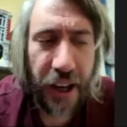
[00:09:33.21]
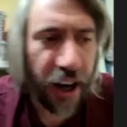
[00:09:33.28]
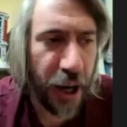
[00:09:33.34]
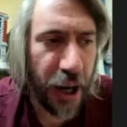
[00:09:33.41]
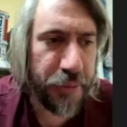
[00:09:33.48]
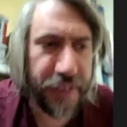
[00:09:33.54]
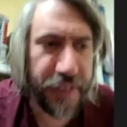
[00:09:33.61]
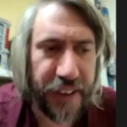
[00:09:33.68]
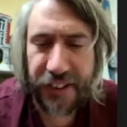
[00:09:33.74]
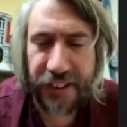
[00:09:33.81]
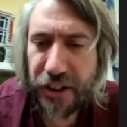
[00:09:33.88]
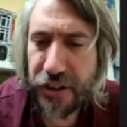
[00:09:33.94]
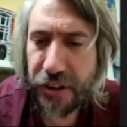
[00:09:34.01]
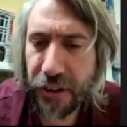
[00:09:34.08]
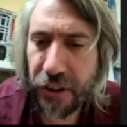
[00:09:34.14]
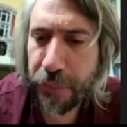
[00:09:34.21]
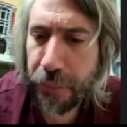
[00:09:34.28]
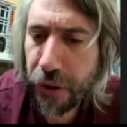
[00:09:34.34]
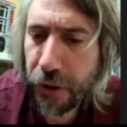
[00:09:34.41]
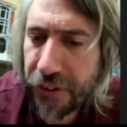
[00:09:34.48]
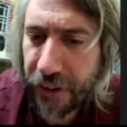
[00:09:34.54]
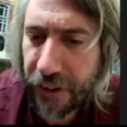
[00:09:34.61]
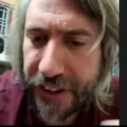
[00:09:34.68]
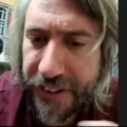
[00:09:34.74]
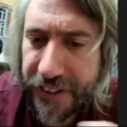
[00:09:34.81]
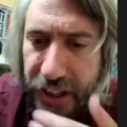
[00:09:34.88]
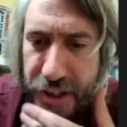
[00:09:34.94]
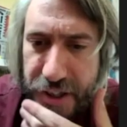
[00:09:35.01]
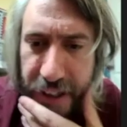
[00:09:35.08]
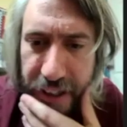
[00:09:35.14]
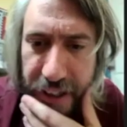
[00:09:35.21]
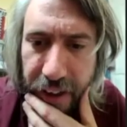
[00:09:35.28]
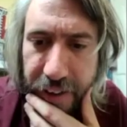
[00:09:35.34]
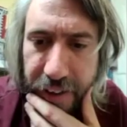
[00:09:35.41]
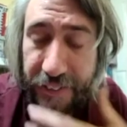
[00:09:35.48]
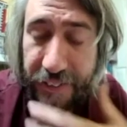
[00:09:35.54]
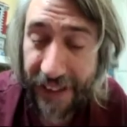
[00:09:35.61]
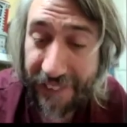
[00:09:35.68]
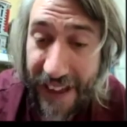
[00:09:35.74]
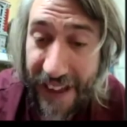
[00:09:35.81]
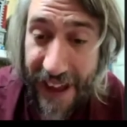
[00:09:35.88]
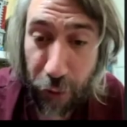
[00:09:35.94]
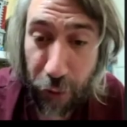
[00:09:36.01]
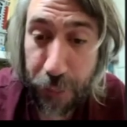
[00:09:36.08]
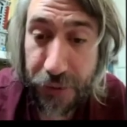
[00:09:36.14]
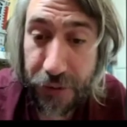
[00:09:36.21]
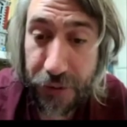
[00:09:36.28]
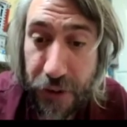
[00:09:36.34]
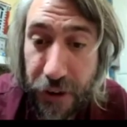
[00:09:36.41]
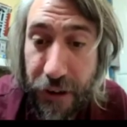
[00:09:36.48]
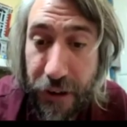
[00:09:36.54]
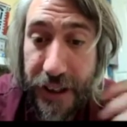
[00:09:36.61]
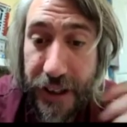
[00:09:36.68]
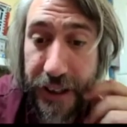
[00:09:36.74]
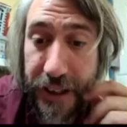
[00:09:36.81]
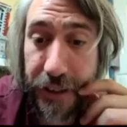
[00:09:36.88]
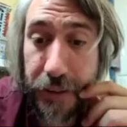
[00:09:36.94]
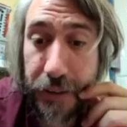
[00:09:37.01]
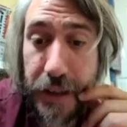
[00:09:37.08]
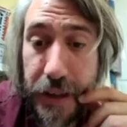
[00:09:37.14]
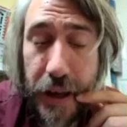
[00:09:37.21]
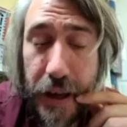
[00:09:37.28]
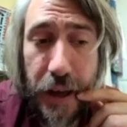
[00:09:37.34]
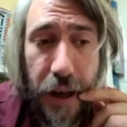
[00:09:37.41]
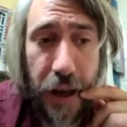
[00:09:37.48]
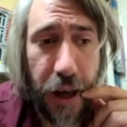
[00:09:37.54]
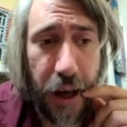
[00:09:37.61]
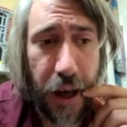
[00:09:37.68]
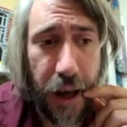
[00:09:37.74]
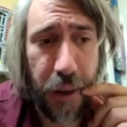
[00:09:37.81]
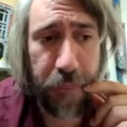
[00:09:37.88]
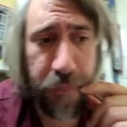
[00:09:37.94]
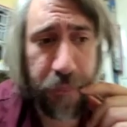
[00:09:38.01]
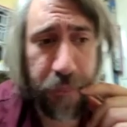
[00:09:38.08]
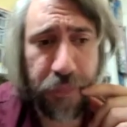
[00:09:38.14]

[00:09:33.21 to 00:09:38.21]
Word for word: hyper fixation on the books that i teach and that kind of thing that that helps a great mm-hmm. deal um